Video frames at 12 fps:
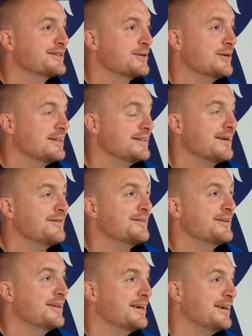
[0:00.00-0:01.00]
So he's
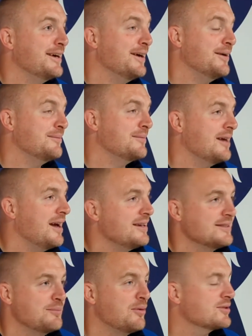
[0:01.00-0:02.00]
definitely, um, yeah,
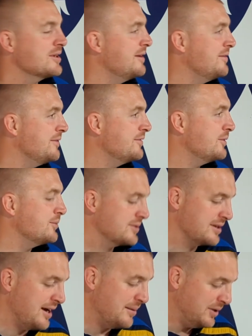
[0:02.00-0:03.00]
he's a positive
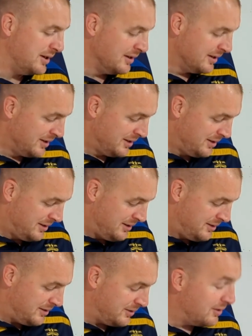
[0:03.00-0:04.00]
influence there, but
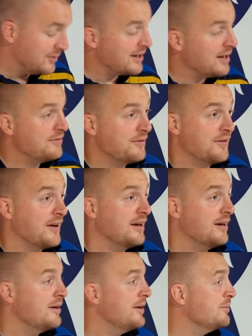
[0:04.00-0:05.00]
you know, Dave
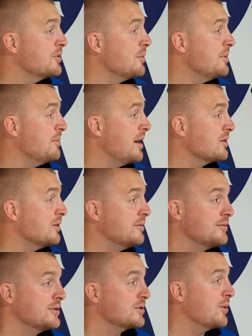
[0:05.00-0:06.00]
Fifita, him coming back
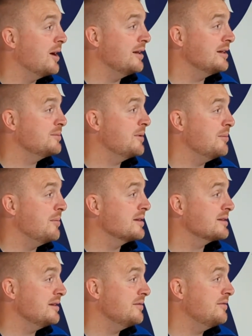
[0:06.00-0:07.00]
over as well, he's been
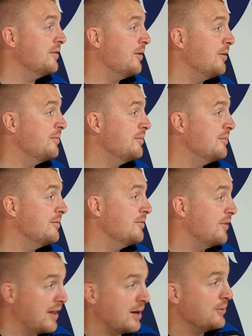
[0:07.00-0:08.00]
massive for,
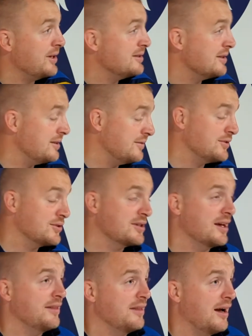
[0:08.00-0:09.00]
for that reason you've
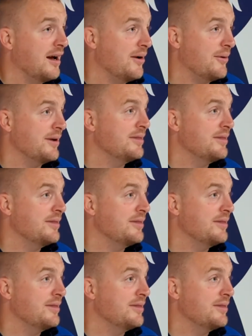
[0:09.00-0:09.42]
just said there.